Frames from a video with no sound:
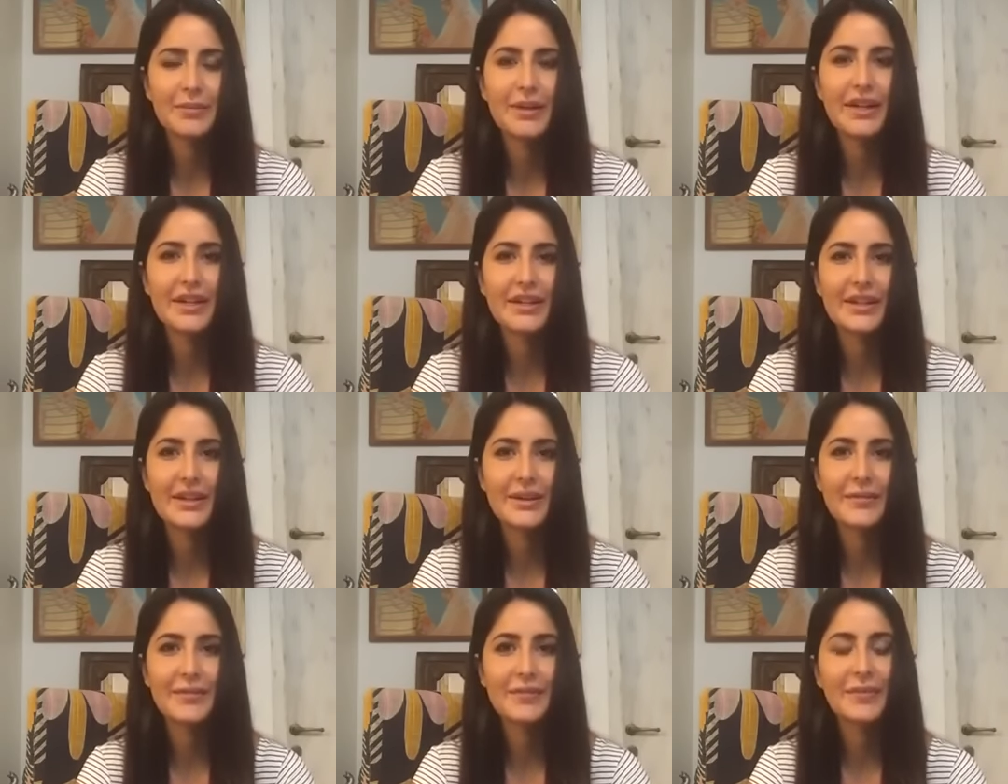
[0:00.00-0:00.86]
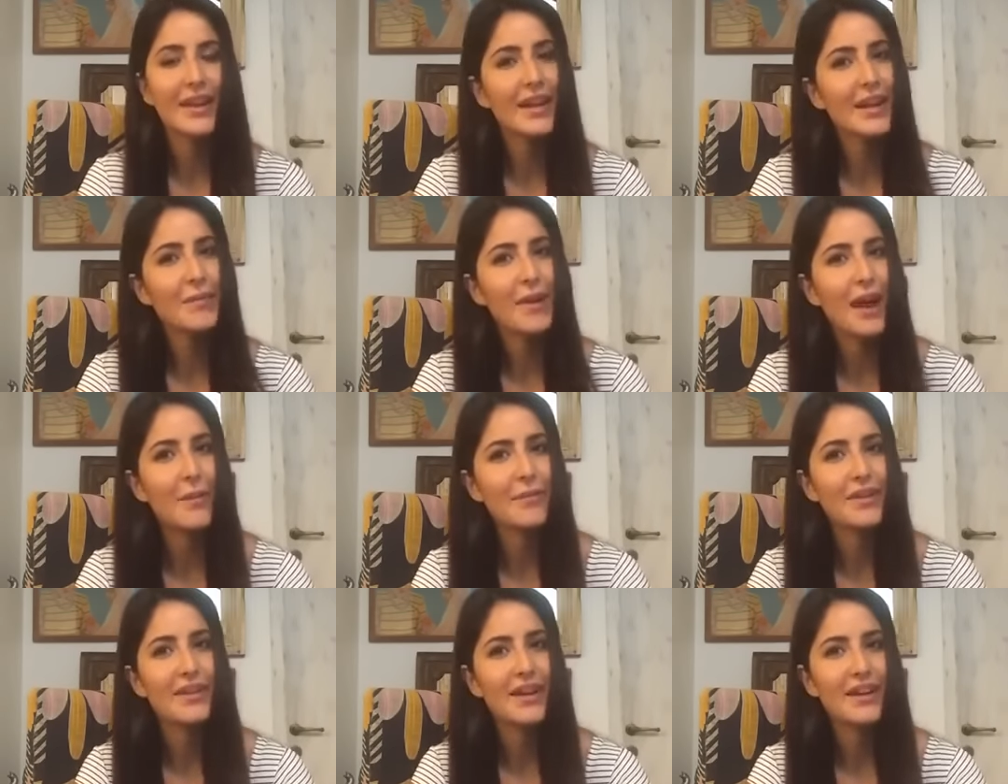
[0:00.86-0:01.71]
but I'm
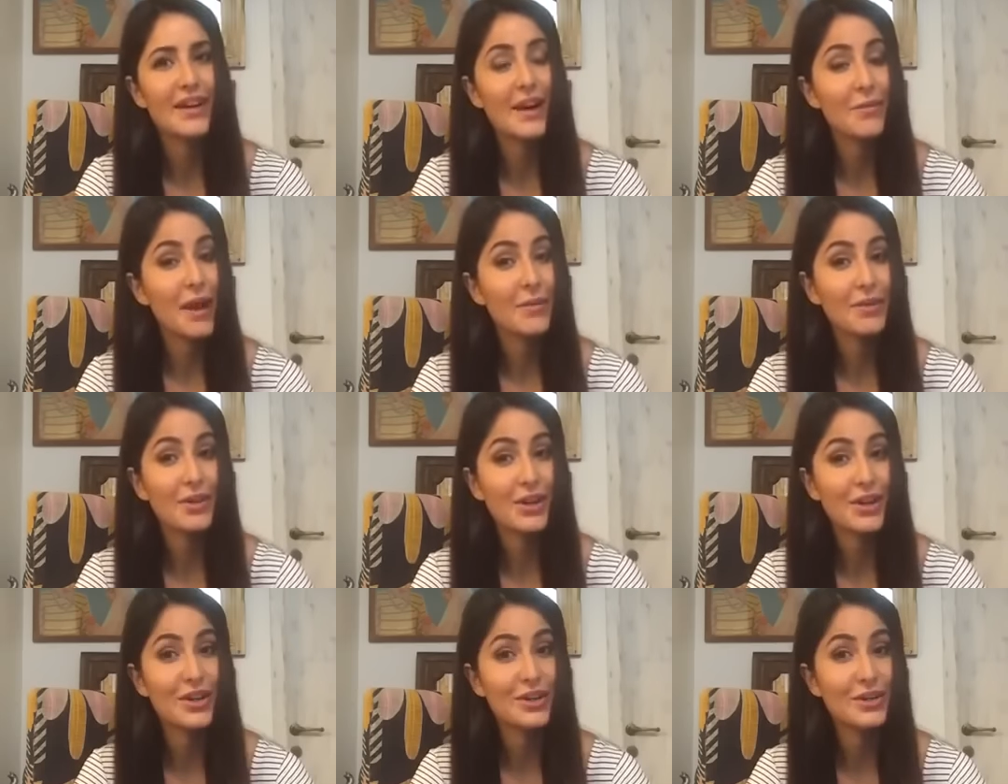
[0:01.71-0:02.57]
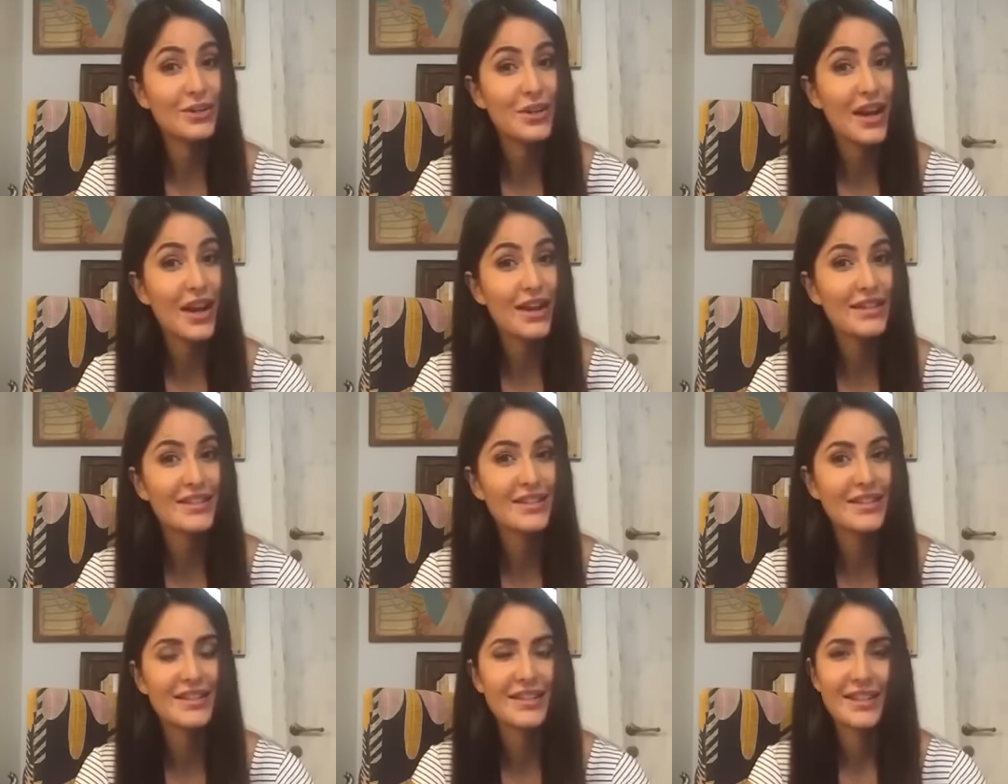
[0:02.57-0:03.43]
happy right now. I'm happy talking to you
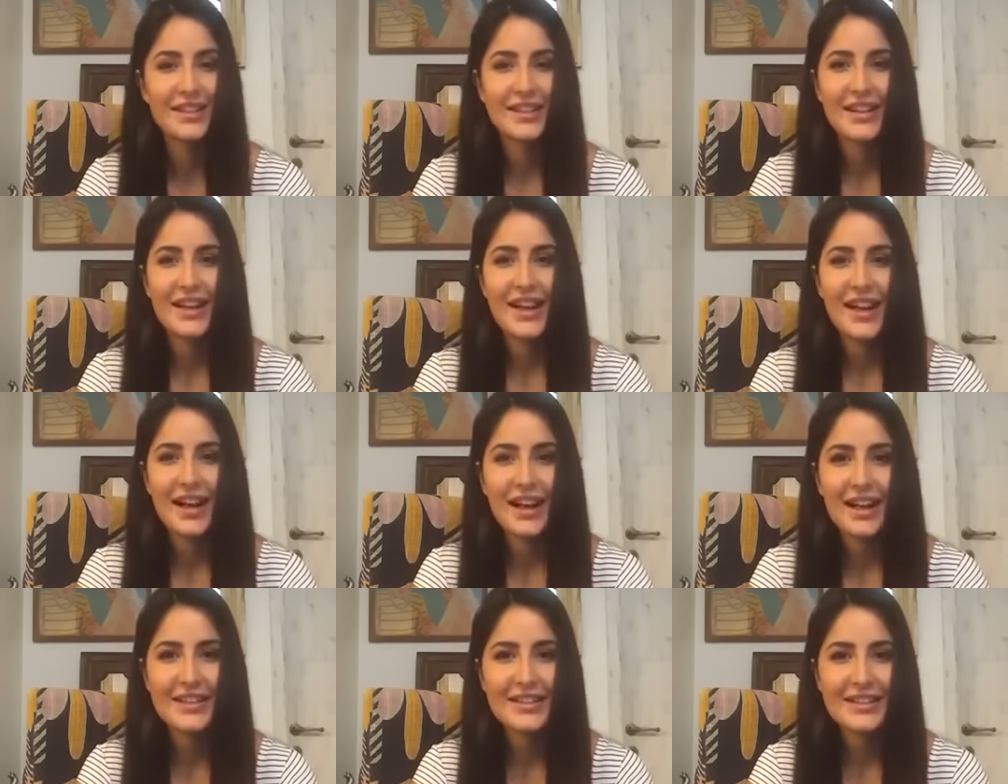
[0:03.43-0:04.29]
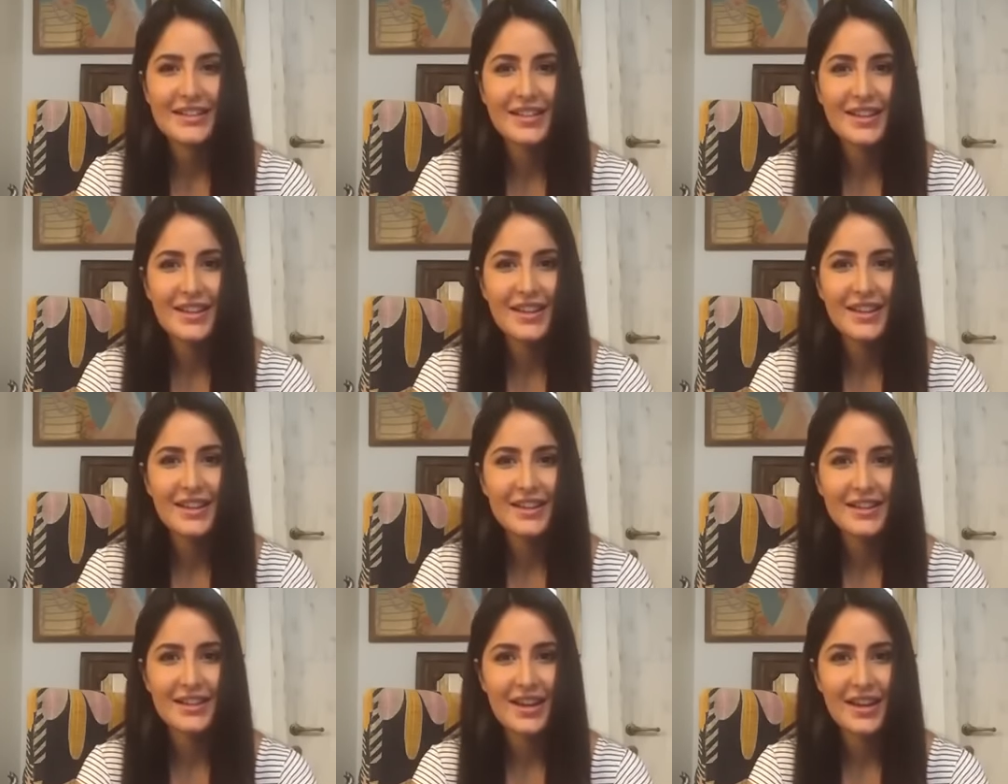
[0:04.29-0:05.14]
guys. Let's
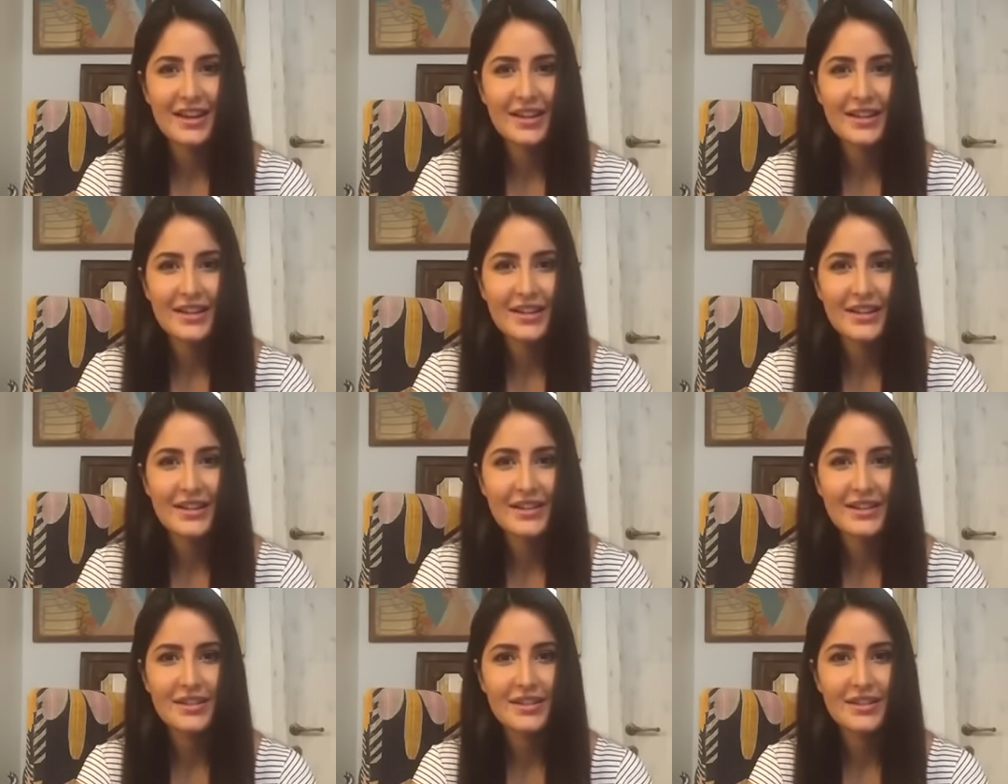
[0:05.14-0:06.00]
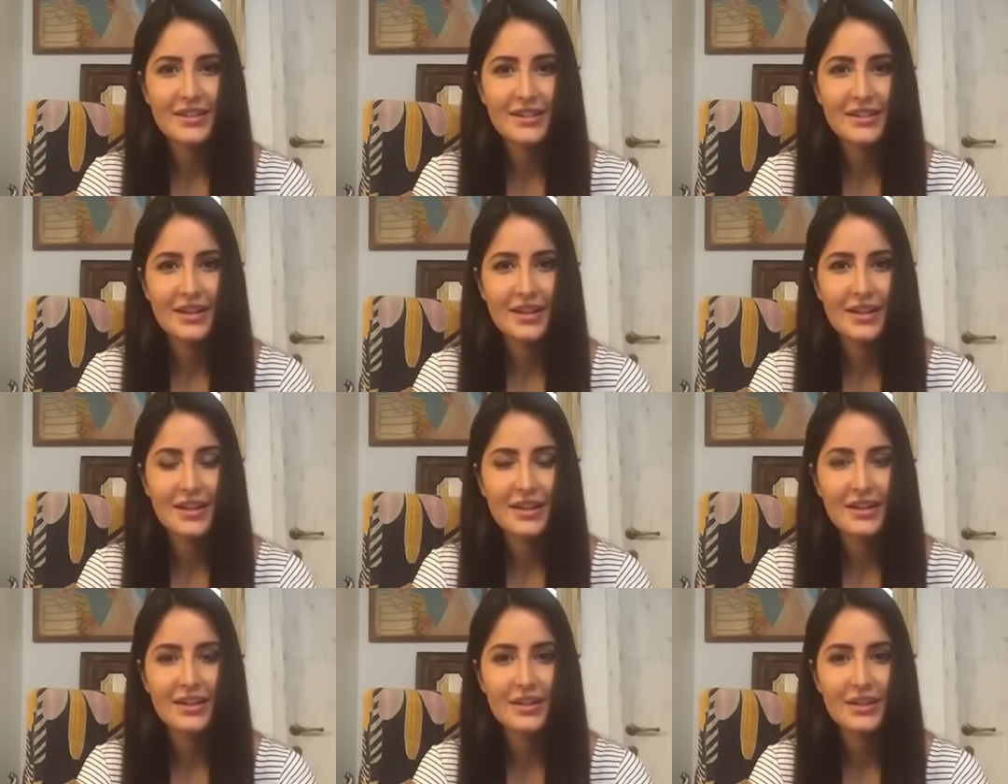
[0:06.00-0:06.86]
see, there is
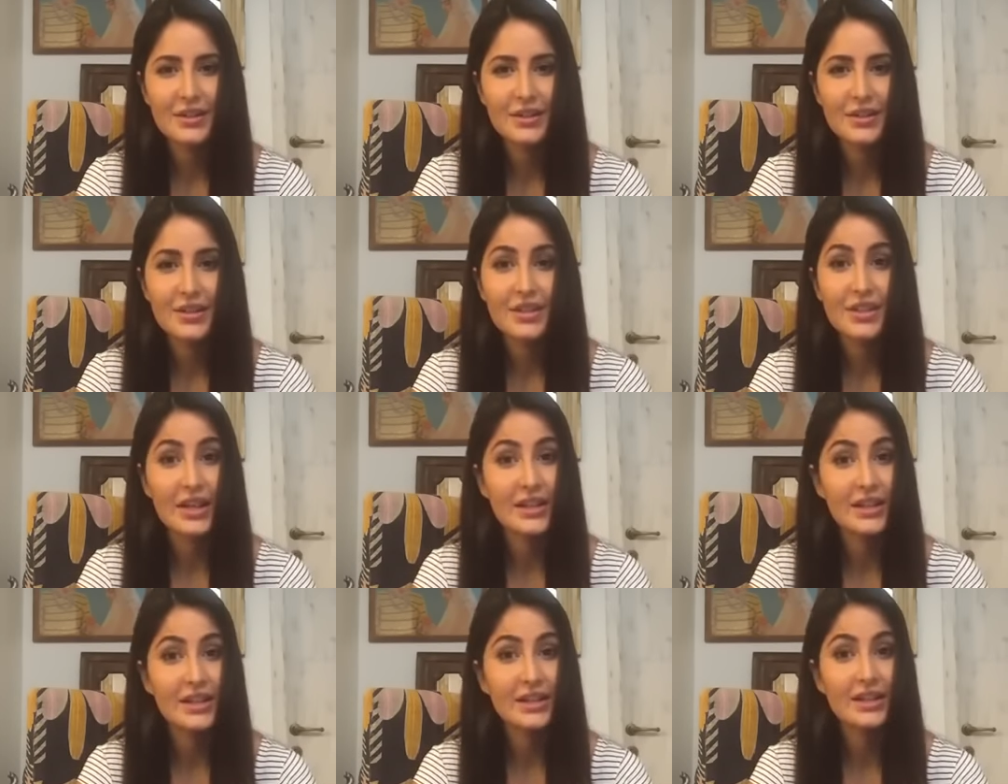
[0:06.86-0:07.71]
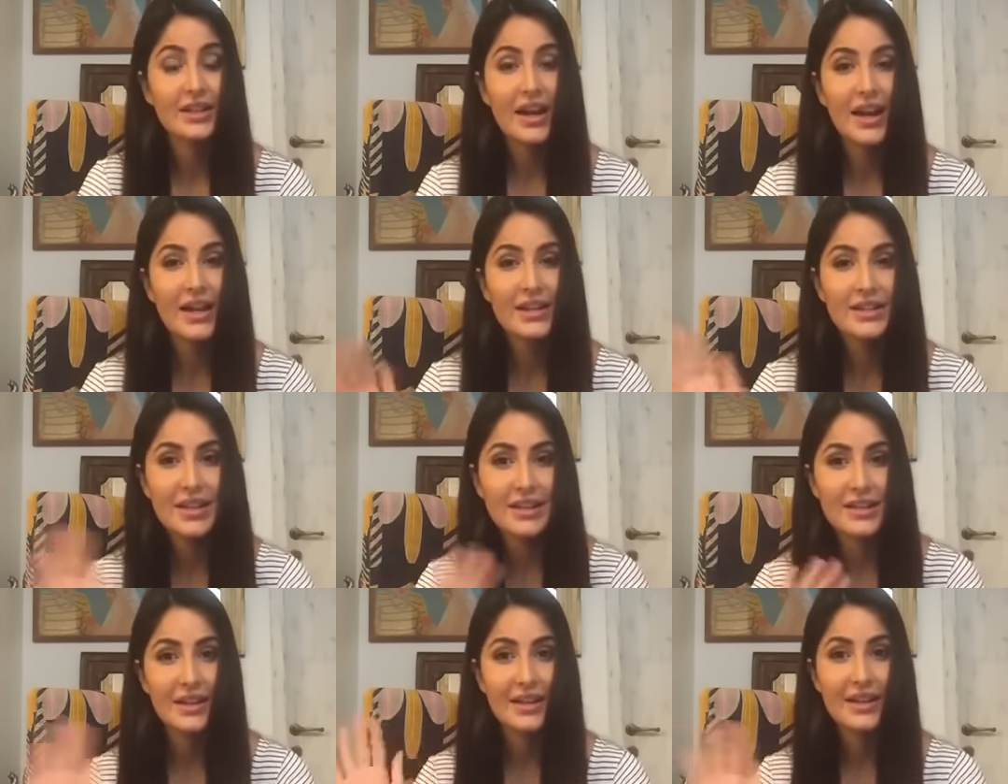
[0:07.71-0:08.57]
Chandan. Hi,
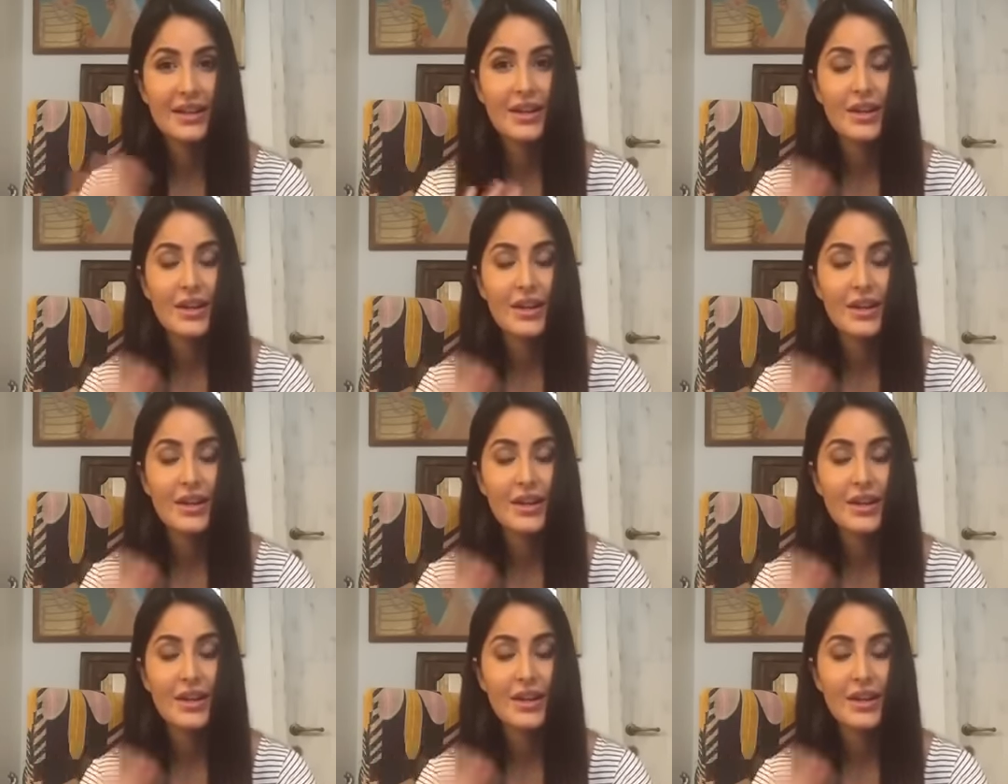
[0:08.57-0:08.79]
Chandan.